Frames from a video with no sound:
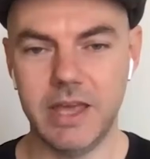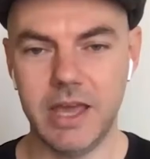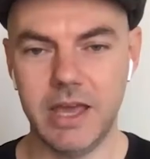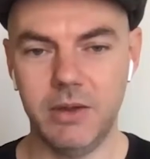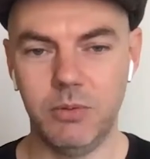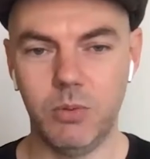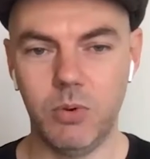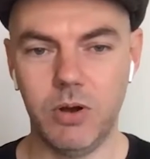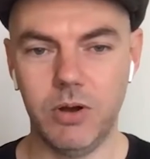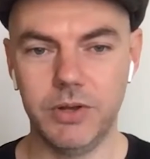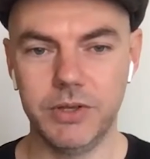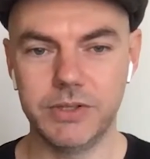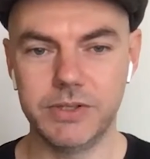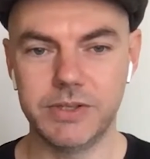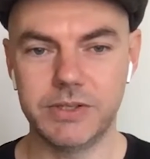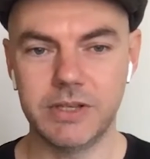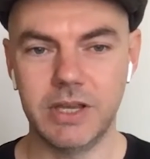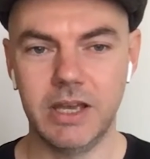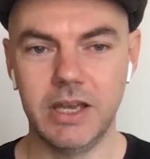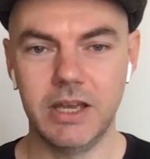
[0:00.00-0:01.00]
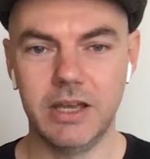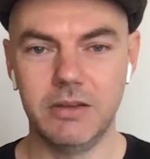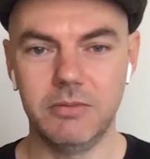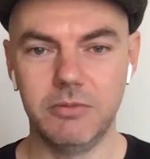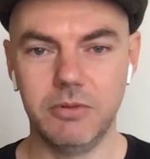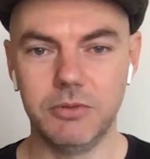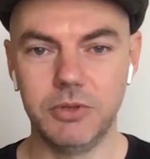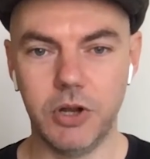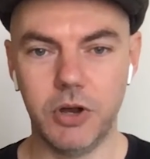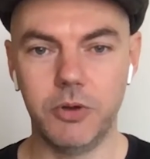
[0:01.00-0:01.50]
there was
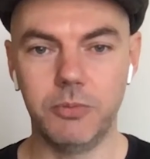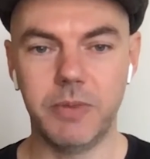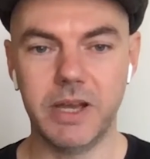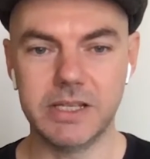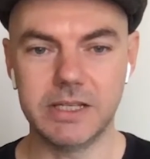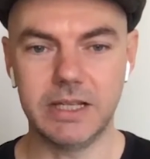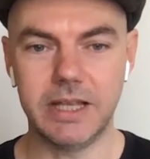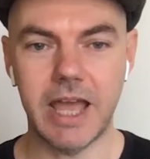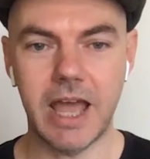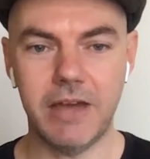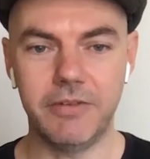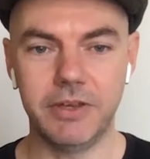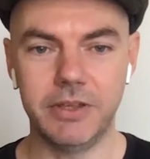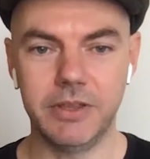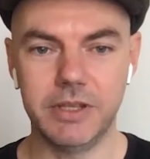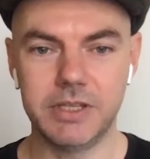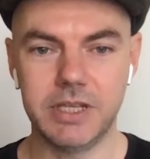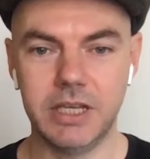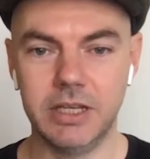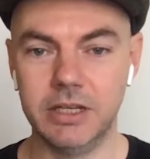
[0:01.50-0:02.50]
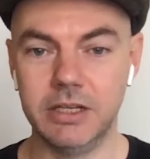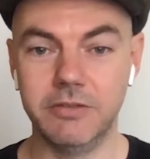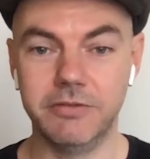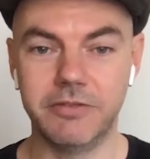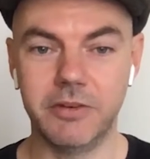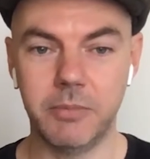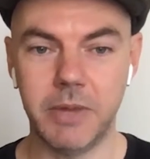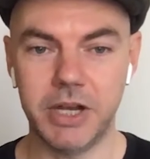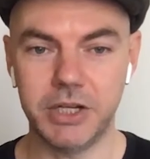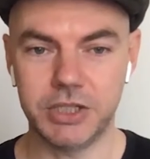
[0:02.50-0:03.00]
basically having this hidden
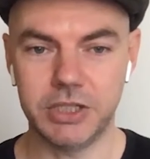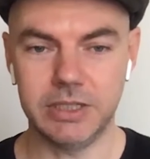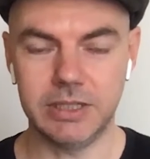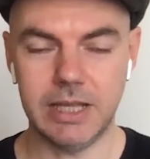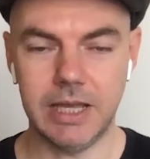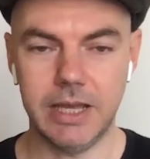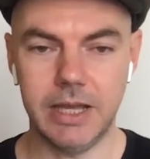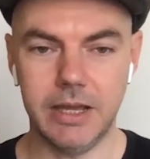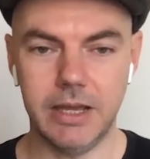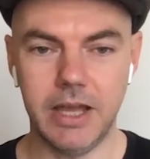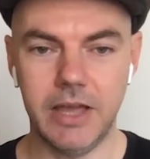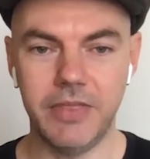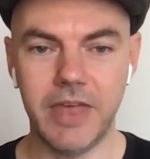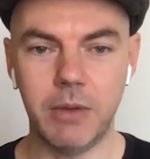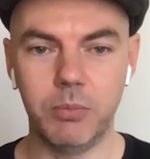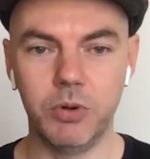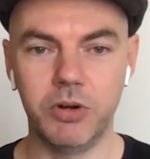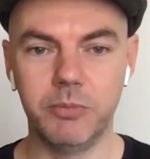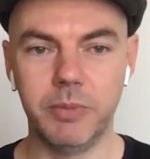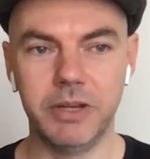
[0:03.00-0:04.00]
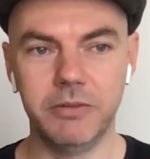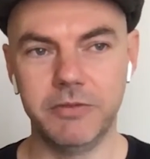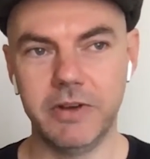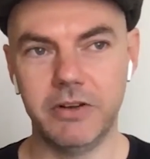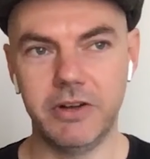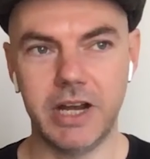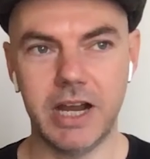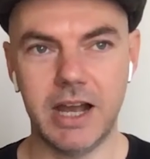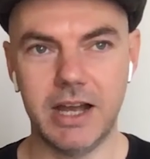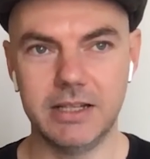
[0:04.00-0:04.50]
information layer, and that would have been
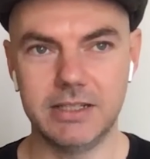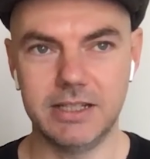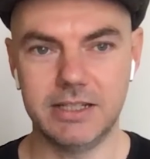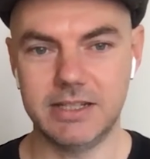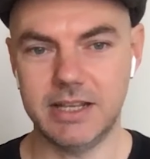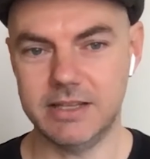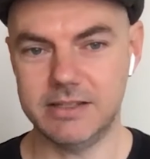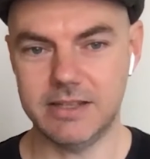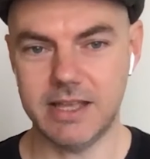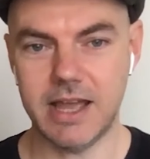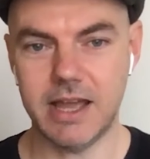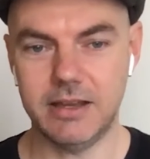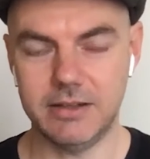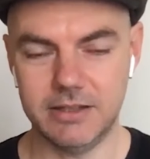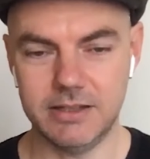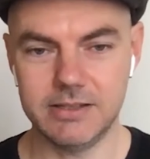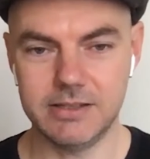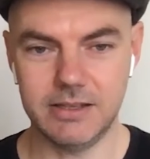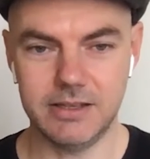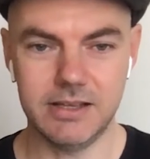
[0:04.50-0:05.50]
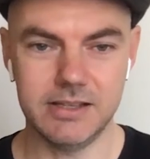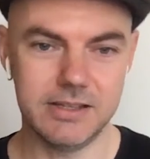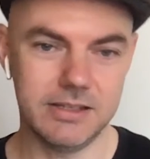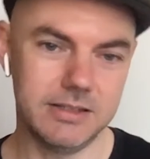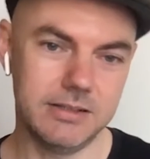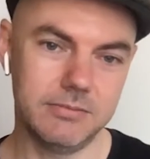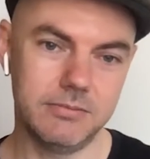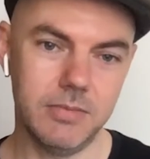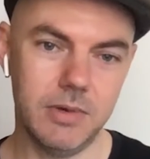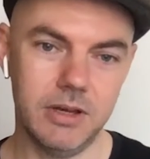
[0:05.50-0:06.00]
very hard to test out as
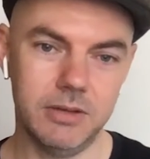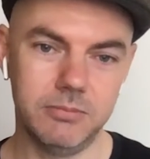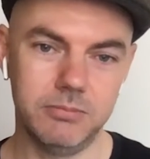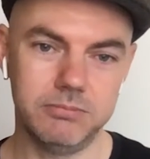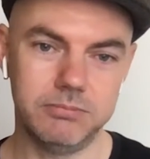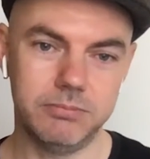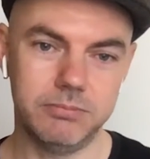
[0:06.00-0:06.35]
a